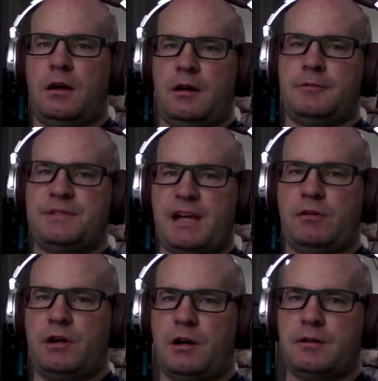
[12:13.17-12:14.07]
sound
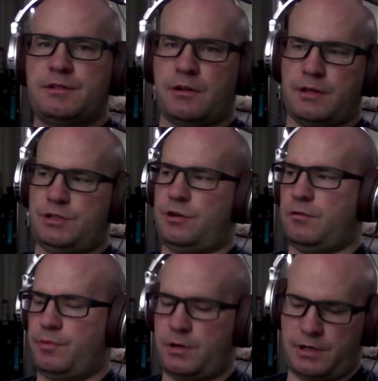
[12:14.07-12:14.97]
card, so that you can
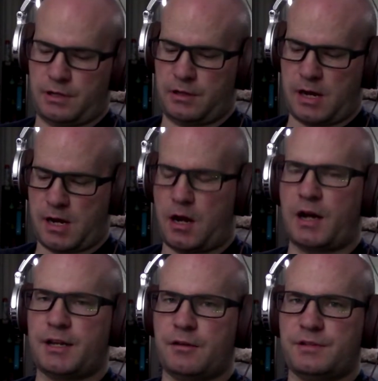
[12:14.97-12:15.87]
put an
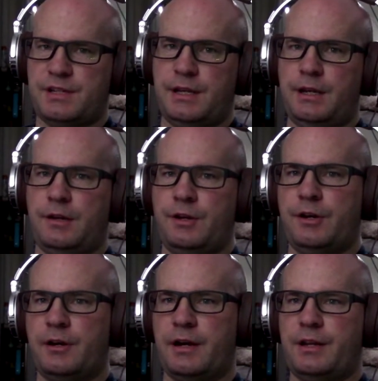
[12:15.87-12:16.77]
audio CD in here,
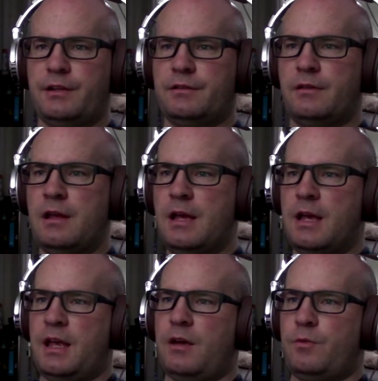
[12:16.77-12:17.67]
and
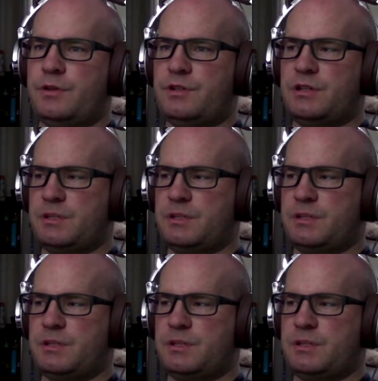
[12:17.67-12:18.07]
it would just